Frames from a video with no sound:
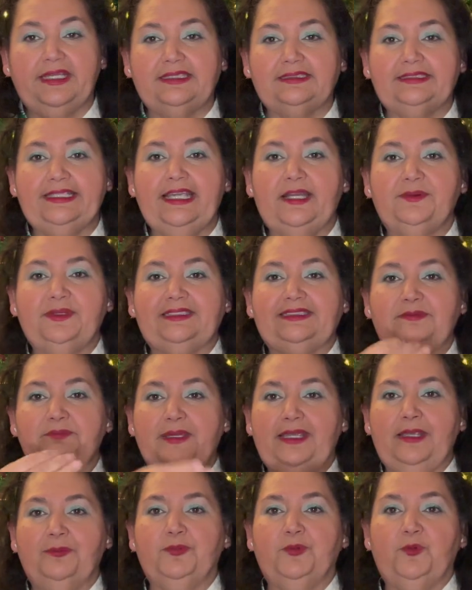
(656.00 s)
carry some
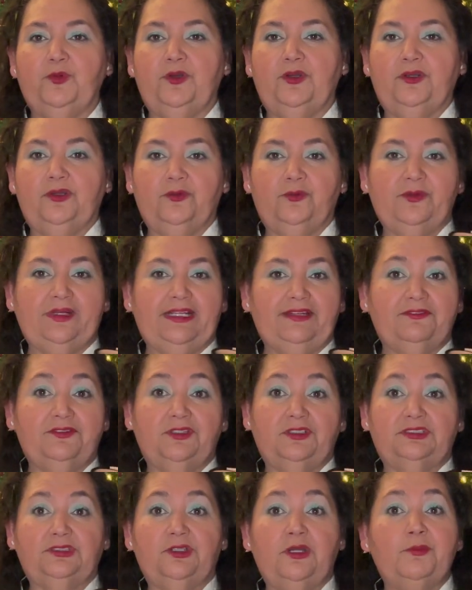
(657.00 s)
paperwork or whatever.
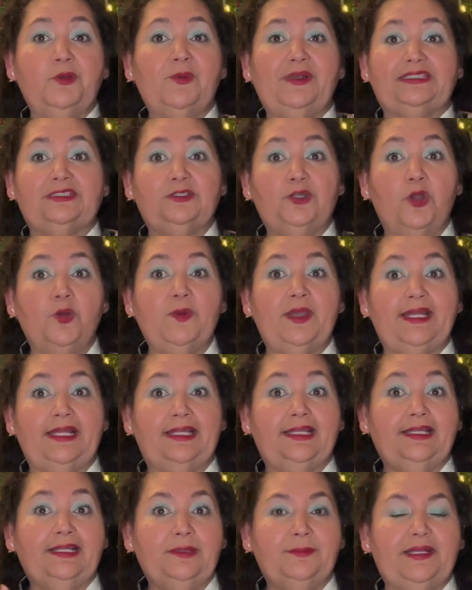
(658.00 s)
So I'm always going
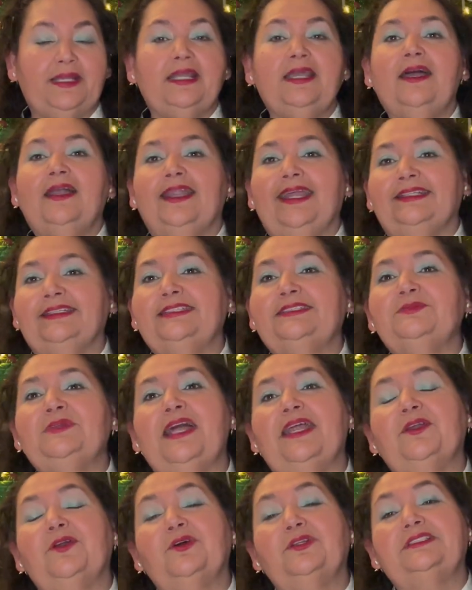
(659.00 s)
and coming. Like this one,
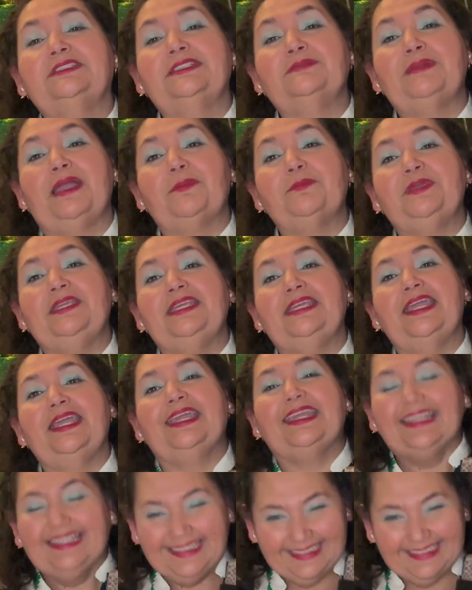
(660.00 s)
I go to see my PA